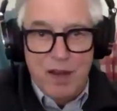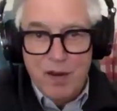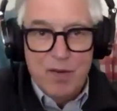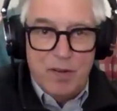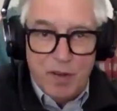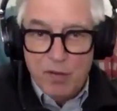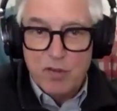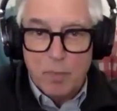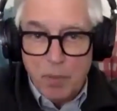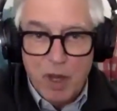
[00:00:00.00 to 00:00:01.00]
it,
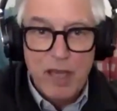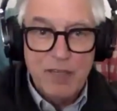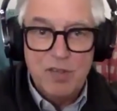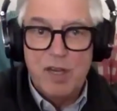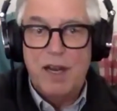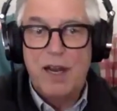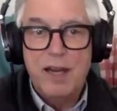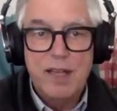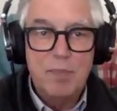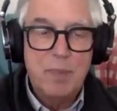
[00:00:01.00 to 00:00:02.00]
it's a place, and it had
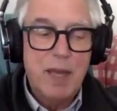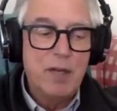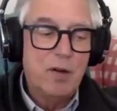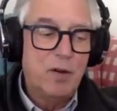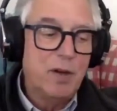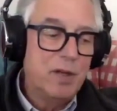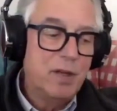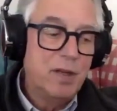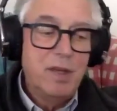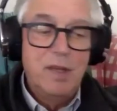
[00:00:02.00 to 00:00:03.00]
to get better. And
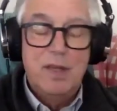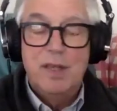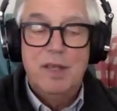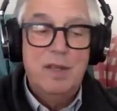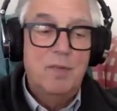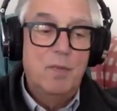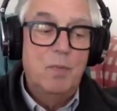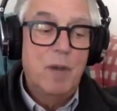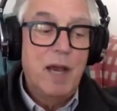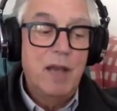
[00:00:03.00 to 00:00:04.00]

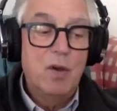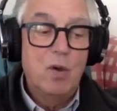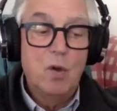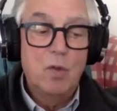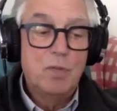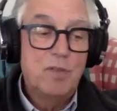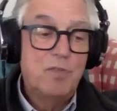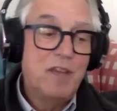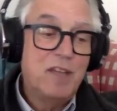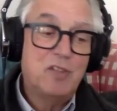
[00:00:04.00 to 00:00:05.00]
my old
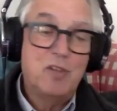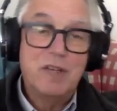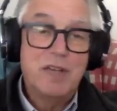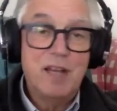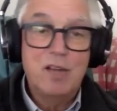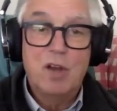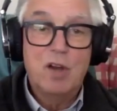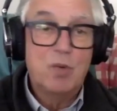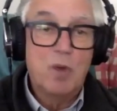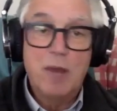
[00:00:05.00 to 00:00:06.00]
professor at
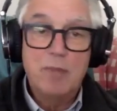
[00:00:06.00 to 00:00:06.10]
Kellogg, Ram